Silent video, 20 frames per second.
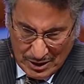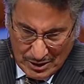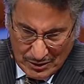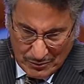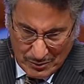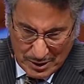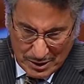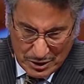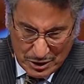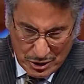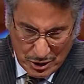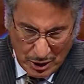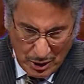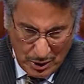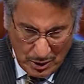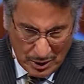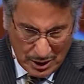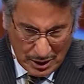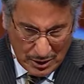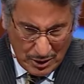when
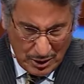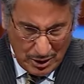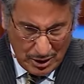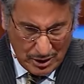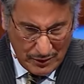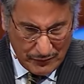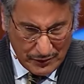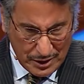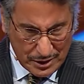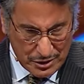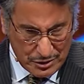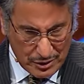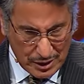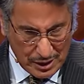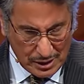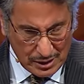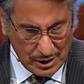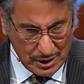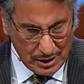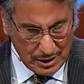Saul and all of
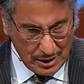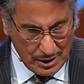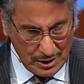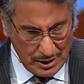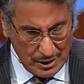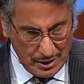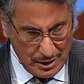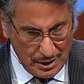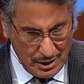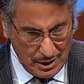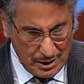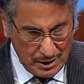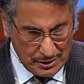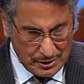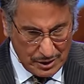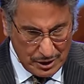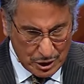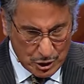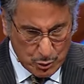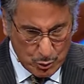Israel heard
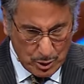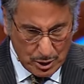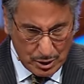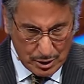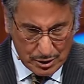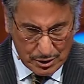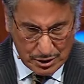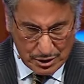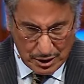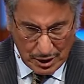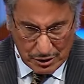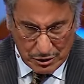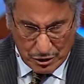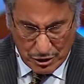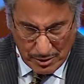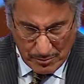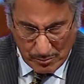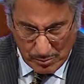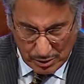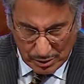these words, they
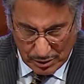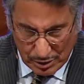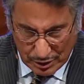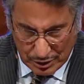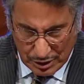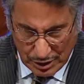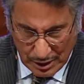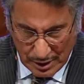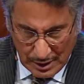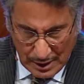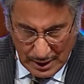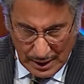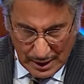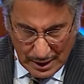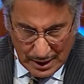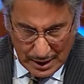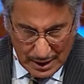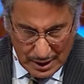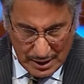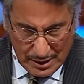trembled
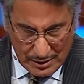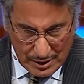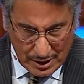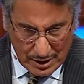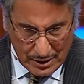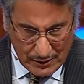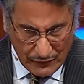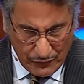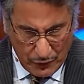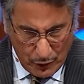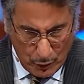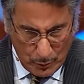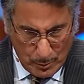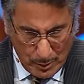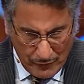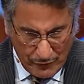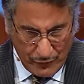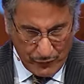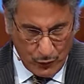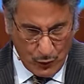in their
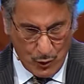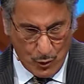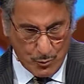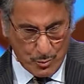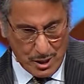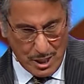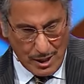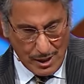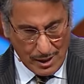phobophobia.